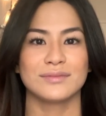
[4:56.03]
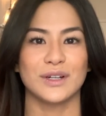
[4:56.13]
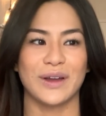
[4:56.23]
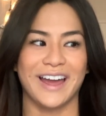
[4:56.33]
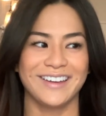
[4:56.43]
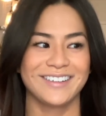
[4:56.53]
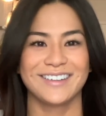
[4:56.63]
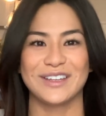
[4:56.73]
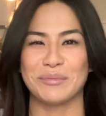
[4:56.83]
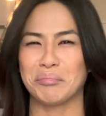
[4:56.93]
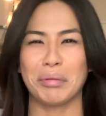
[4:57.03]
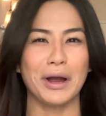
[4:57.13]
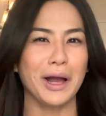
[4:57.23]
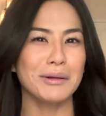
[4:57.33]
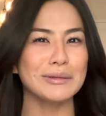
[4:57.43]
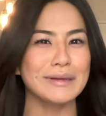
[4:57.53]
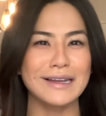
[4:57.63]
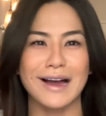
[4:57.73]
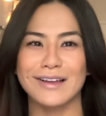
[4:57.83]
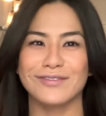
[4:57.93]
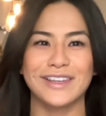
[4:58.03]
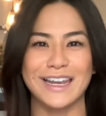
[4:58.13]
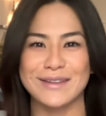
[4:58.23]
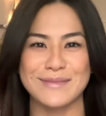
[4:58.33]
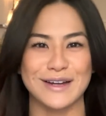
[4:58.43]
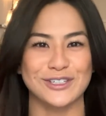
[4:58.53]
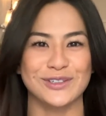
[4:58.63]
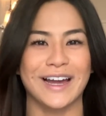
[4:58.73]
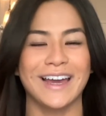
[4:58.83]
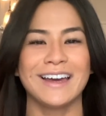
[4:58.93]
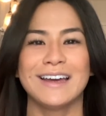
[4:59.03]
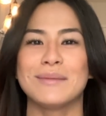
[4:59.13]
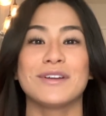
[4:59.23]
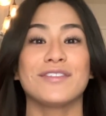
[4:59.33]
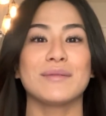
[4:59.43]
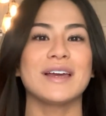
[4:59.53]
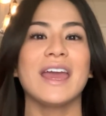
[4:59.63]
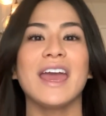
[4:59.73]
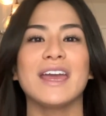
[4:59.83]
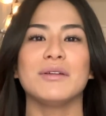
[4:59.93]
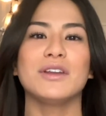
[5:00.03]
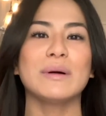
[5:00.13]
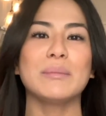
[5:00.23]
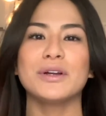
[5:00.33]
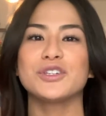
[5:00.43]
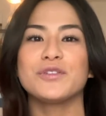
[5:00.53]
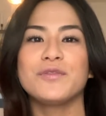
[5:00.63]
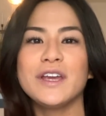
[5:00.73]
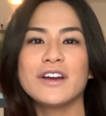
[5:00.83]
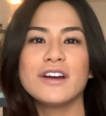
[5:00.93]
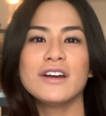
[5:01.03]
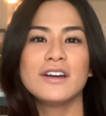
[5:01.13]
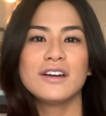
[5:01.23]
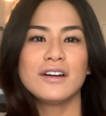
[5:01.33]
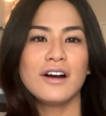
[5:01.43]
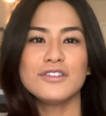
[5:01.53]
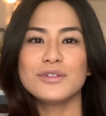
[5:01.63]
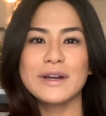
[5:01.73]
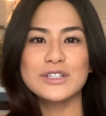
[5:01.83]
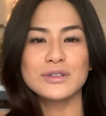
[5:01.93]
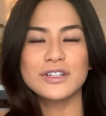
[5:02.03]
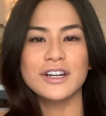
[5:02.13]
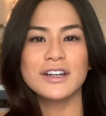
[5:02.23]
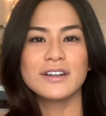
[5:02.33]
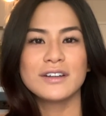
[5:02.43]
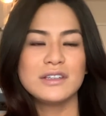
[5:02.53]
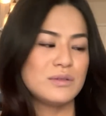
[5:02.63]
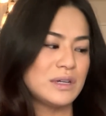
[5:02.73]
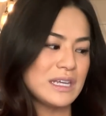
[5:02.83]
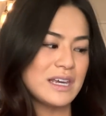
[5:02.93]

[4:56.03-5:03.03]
Okay, probably not getting much, right? But if I'm like, hey, you know what, put your finger on your right shoulder, you can